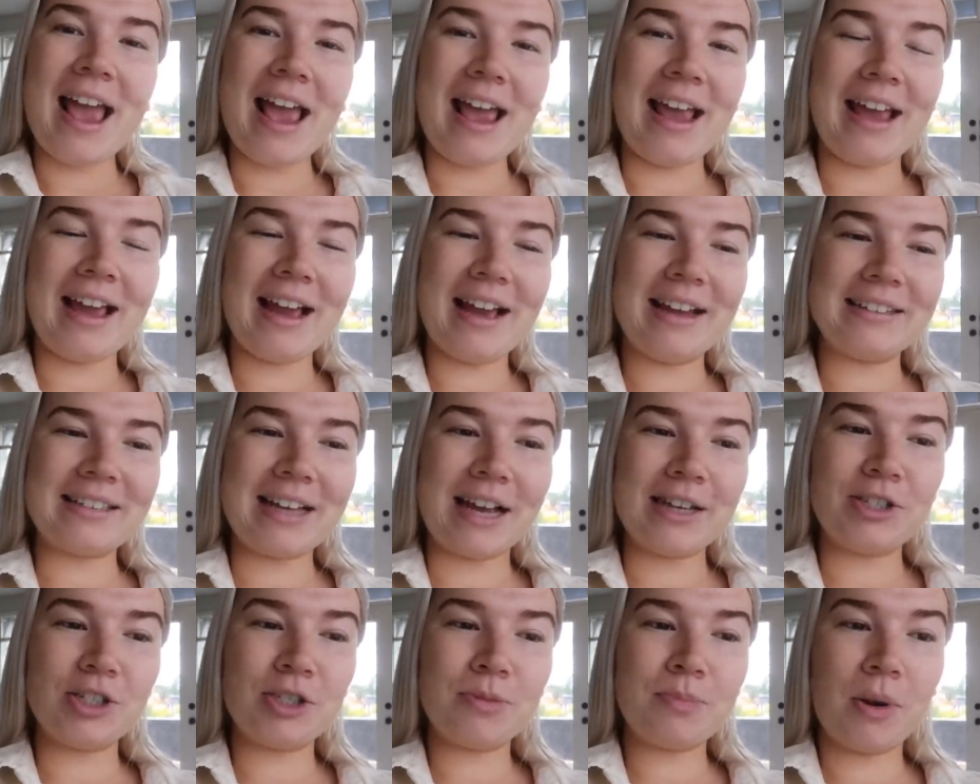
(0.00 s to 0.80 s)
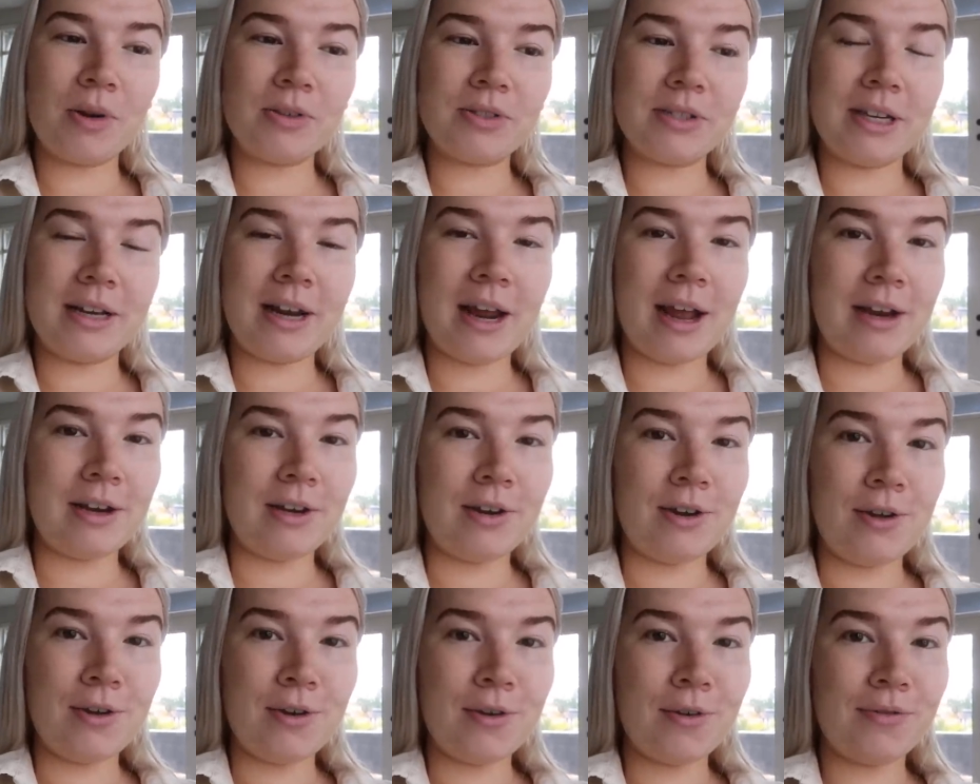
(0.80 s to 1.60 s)
and I just posted a
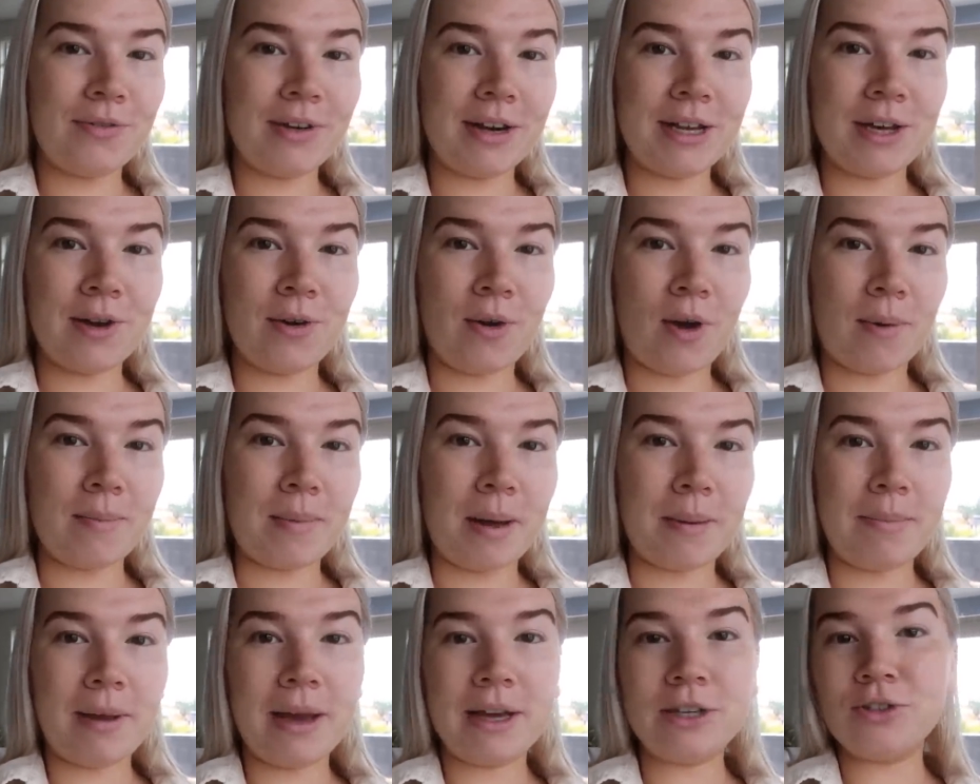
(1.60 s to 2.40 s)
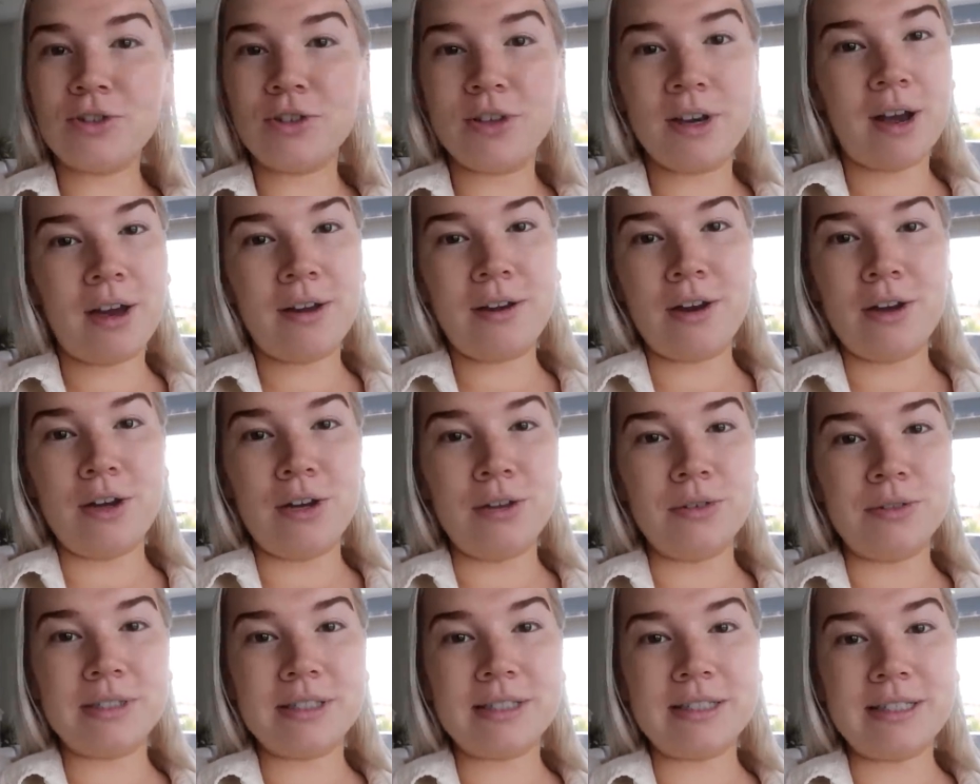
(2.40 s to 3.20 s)
new video on my Patreon, a
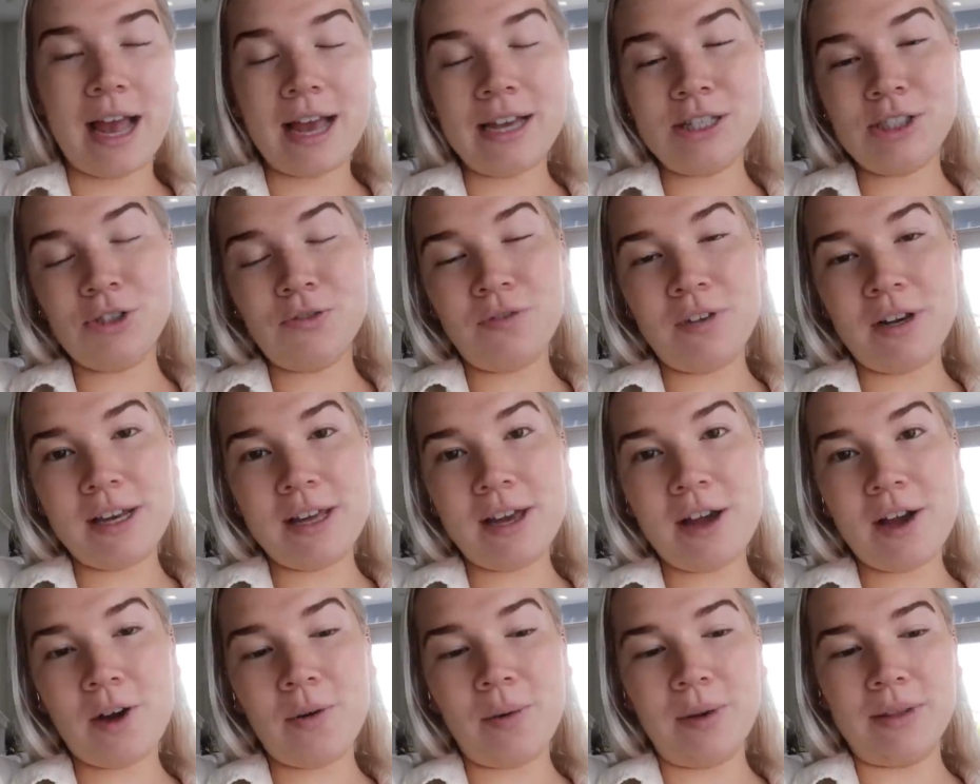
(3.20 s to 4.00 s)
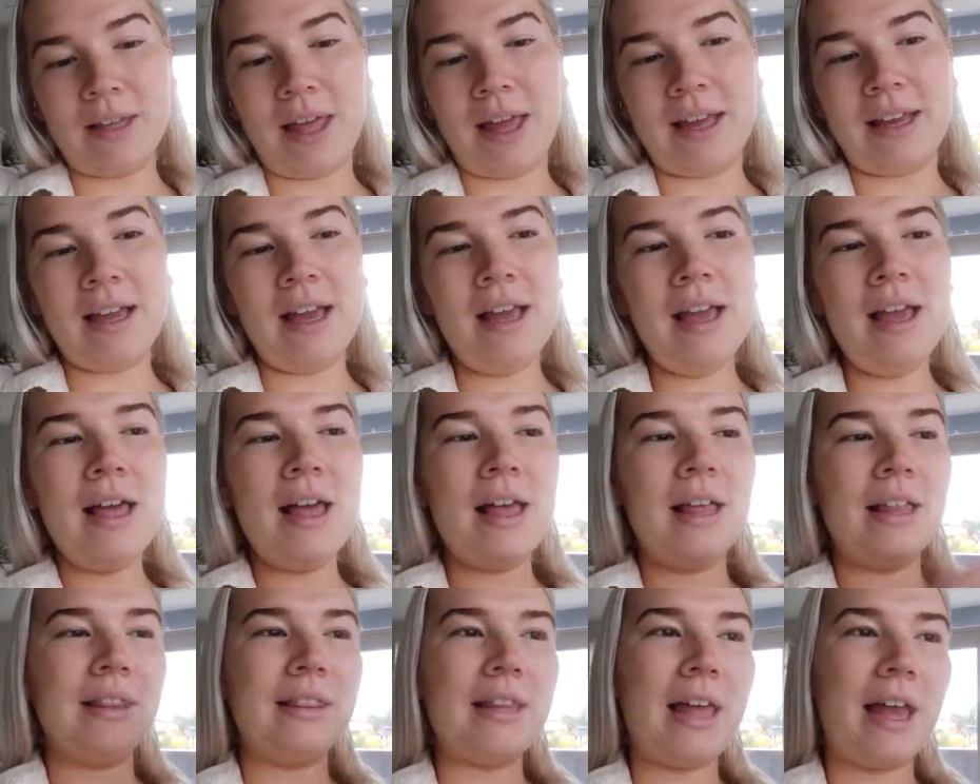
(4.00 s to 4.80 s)
new sesh video and like
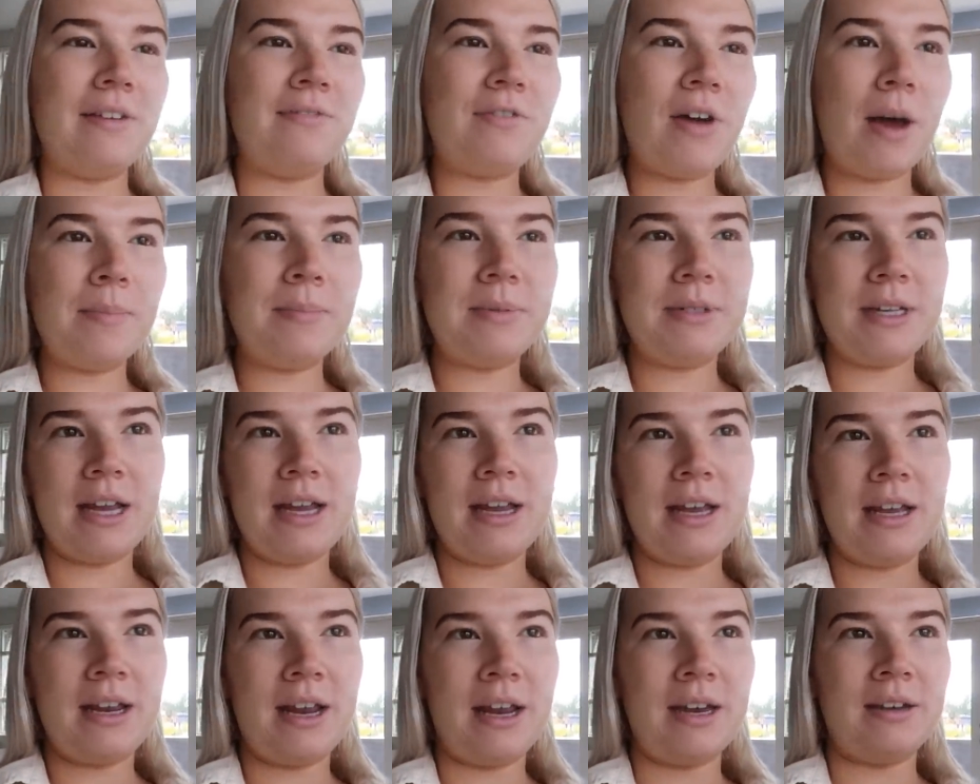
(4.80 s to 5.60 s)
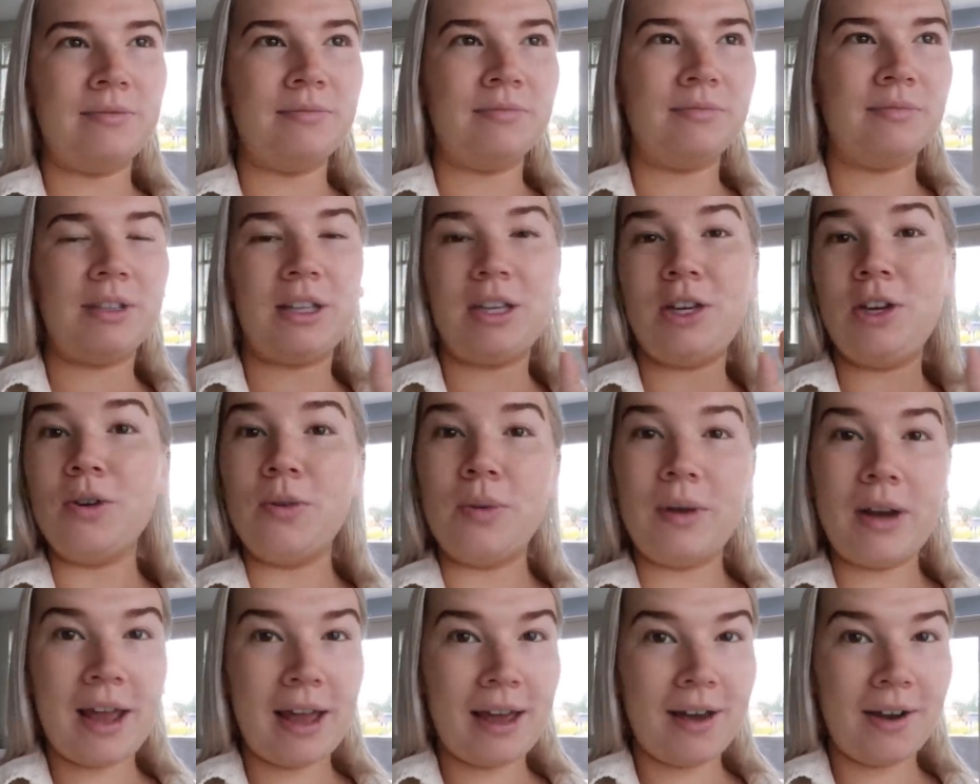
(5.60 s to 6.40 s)
life update and
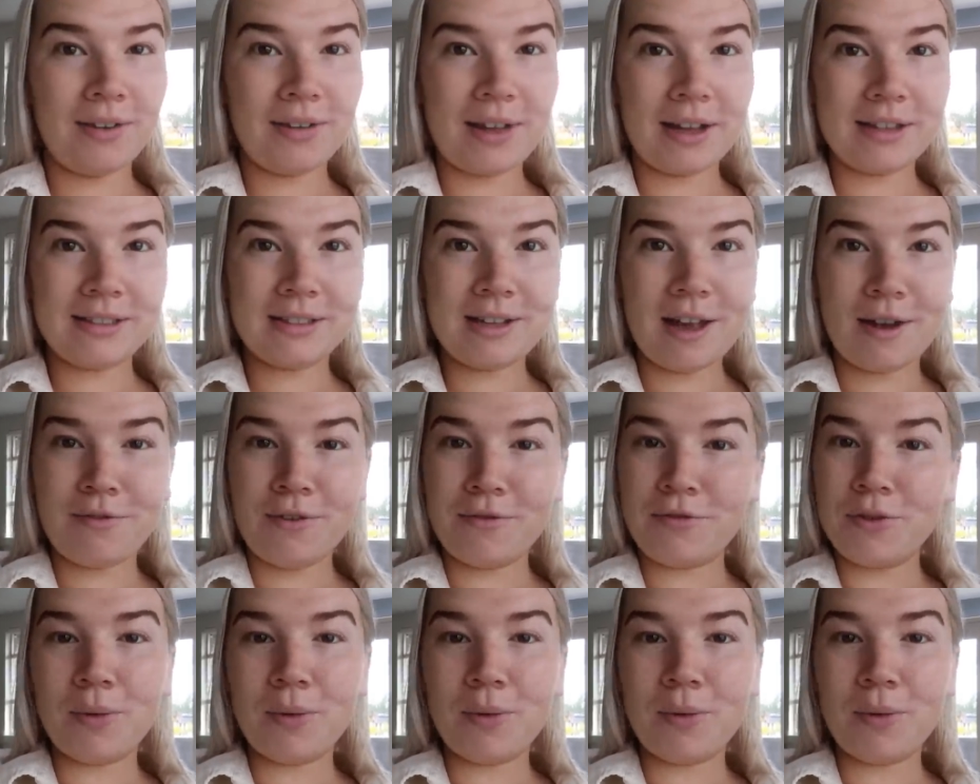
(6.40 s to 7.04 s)
Q&A, all that stuff.